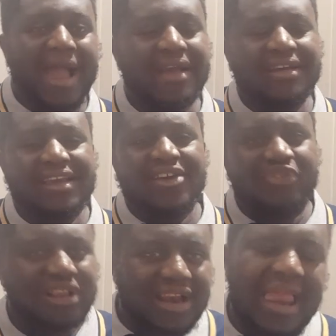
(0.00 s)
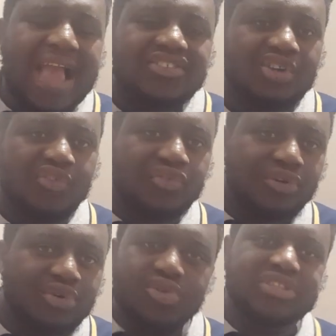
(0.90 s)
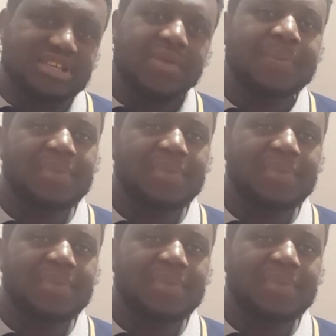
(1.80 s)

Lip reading: And for the likes of Ruti